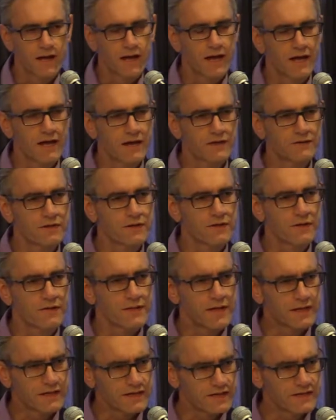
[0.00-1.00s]
And
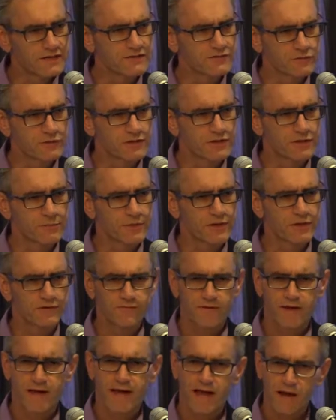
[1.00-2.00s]
then get into a little bit
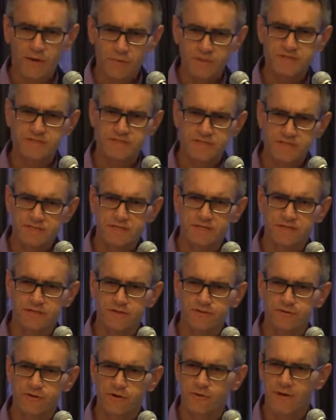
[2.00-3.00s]
of how is this going to
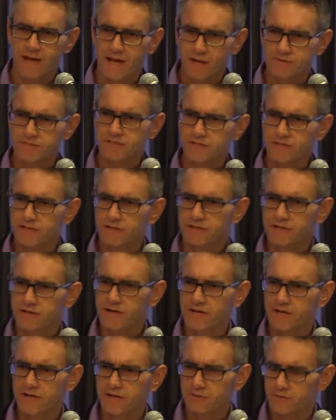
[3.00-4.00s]
grow? How is it going
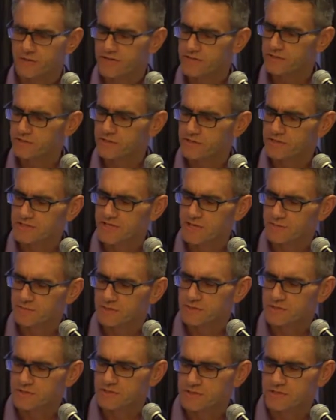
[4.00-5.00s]
to greater
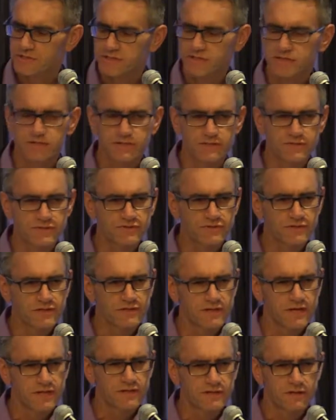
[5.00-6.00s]
acceptance in the industry?
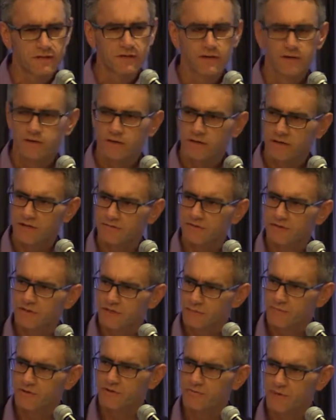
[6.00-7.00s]
And then give a
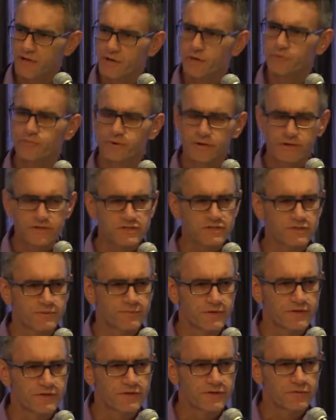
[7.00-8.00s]
little bit of my own personal
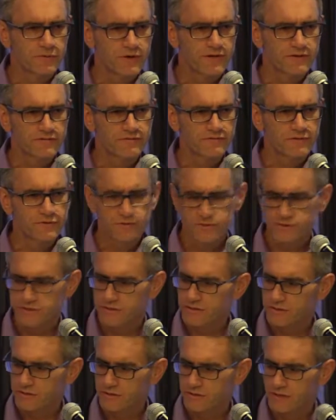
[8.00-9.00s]
opinion of where the
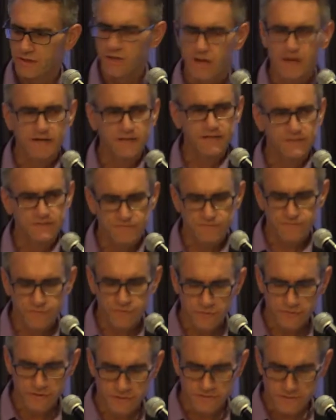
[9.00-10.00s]
future lies
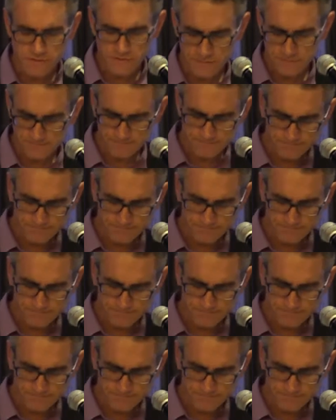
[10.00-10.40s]
for this.